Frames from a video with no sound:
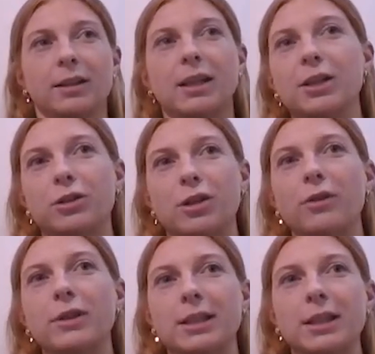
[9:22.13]
teachers
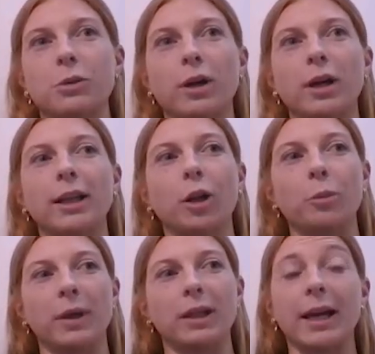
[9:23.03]
obviously were a little
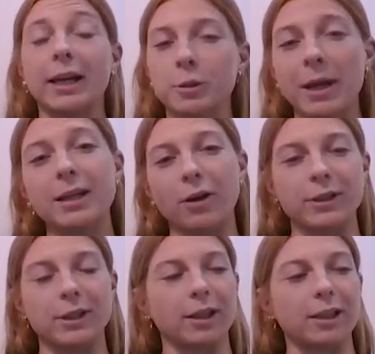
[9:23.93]
bit like, it depended
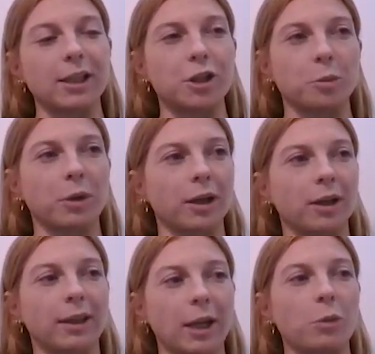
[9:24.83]
obviously on the teacher,
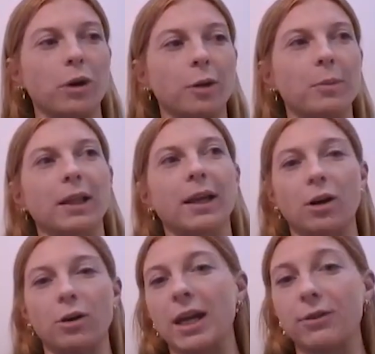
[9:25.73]
but they were a bit like,
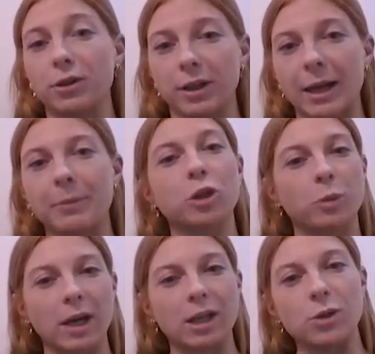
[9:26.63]
okay, if you're in that
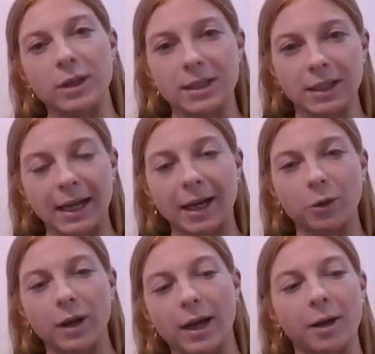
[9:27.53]
much pain, you can sit
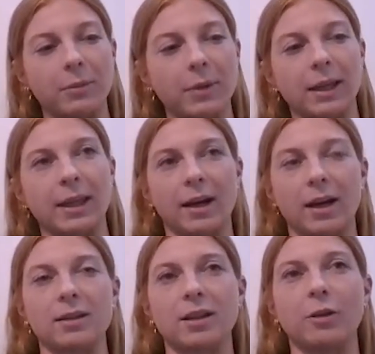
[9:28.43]
out, and that
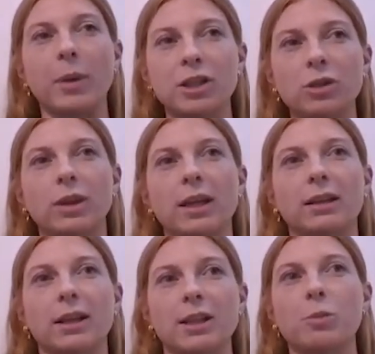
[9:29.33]
kind of stuff. But I do
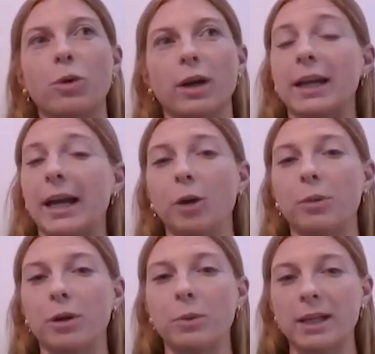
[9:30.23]
think that sport can
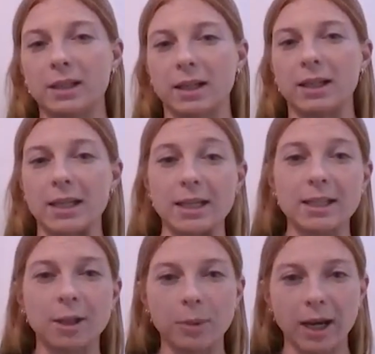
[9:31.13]
help in a way to kind of
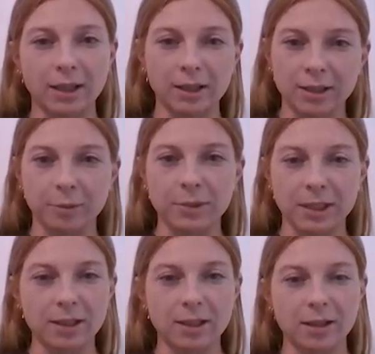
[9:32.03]
ease the pain in some
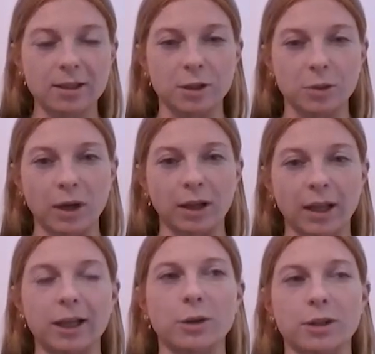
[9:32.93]
senses. Well,
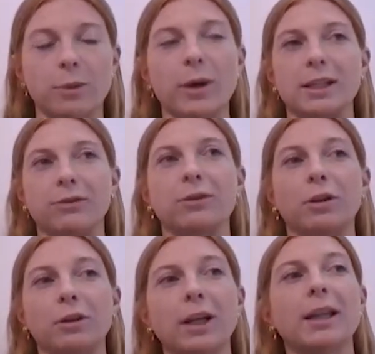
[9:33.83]
I know it's quite
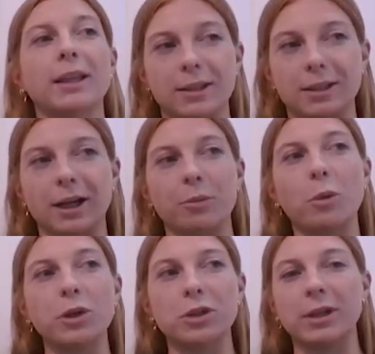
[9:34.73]
difficult to start, but
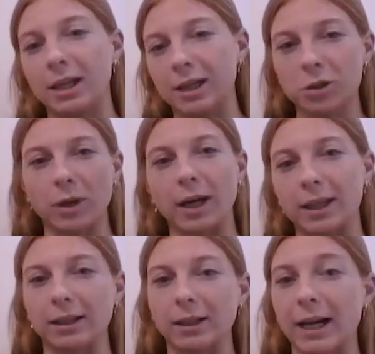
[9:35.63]
once you get into it, I
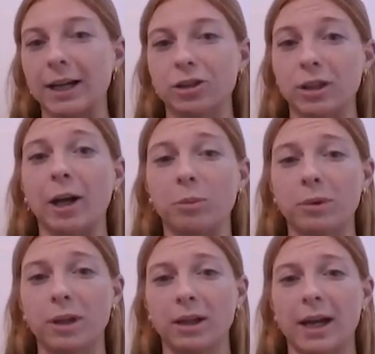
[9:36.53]
think it could actually help
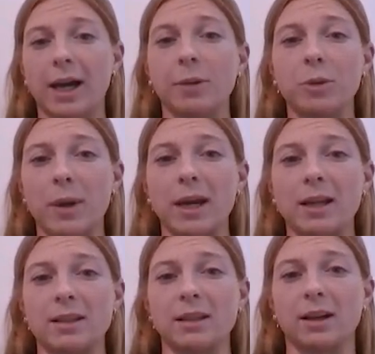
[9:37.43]
the
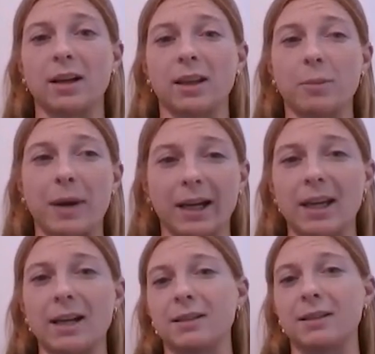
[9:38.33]
pains and the kind of the
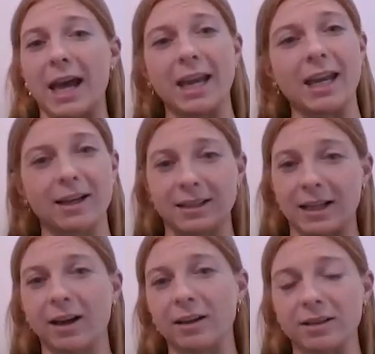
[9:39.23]
backaches and the headaches and
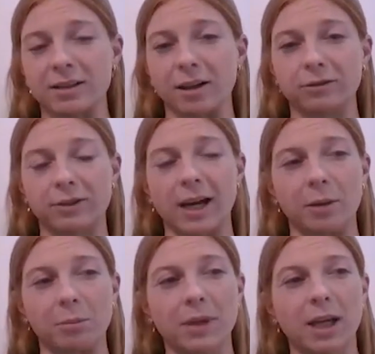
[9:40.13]
that kind of stuff.
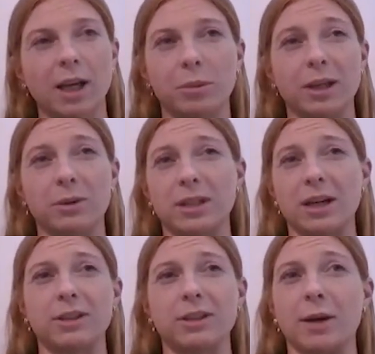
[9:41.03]
But there was
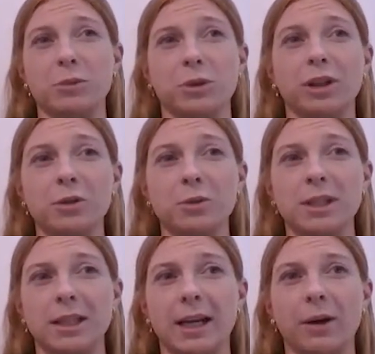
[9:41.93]
definitely times when girls would
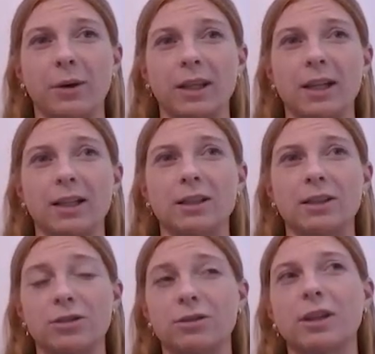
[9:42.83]
sit out, and I think that
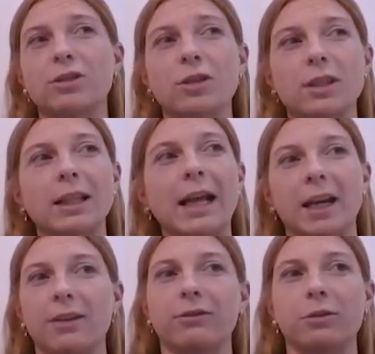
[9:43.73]
there's just a lack
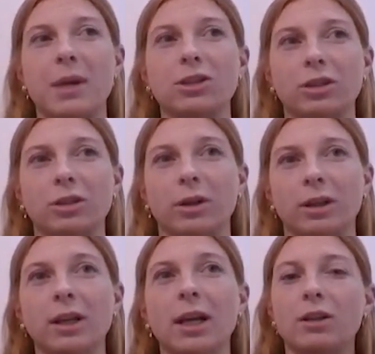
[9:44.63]
of information
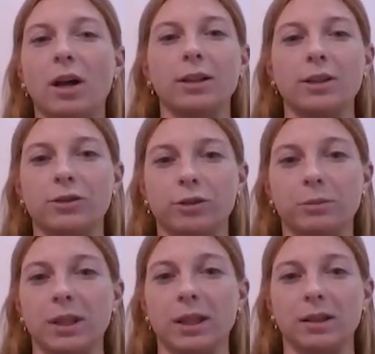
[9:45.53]
or knowledge
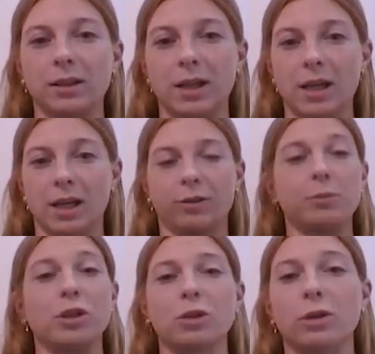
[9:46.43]
from the
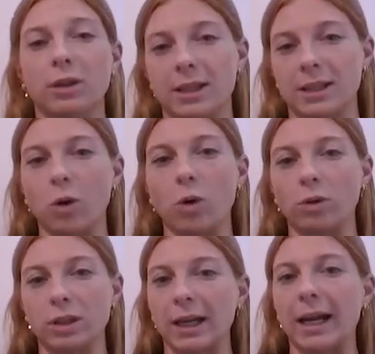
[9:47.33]
from the school as a
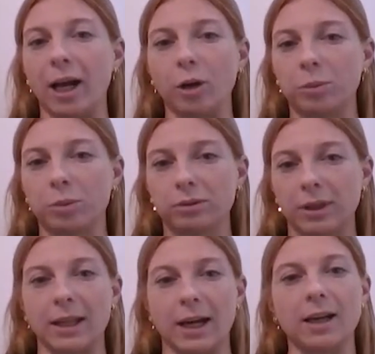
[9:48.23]
whole to kind of help in
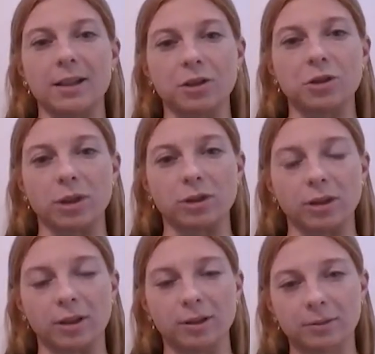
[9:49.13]
that kind of
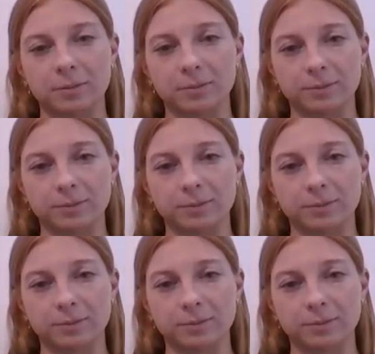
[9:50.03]
situation?